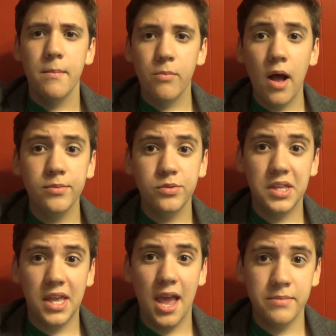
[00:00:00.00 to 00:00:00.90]
problems with
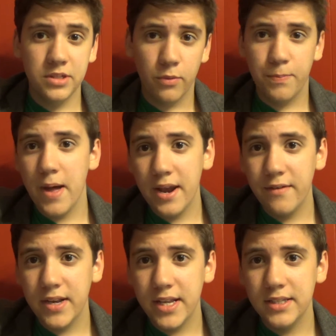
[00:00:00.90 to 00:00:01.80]
the game is the
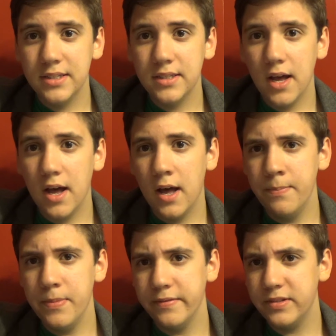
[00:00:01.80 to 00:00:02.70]
repetitiveness
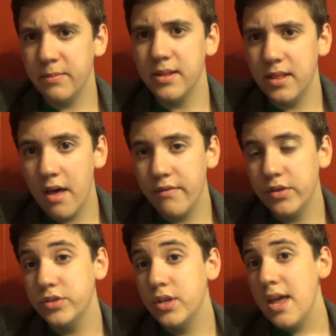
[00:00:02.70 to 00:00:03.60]
of some of the
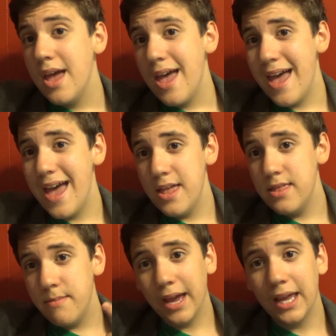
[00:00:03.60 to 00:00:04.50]
levels,
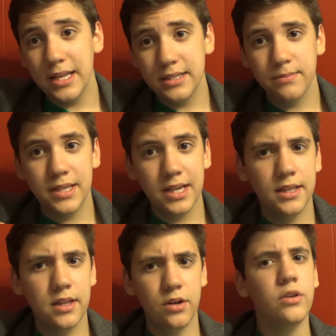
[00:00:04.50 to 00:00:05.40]
and the mechanisms get
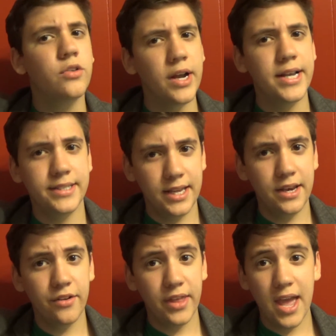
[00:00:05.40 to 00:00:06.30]
a little crazy
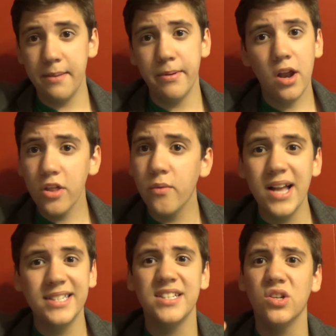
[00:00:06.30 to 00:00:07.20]
near the end. But
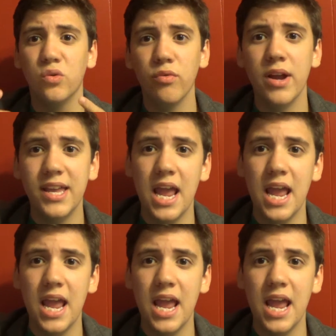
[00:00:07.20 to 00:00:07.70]
otherwise, it's a great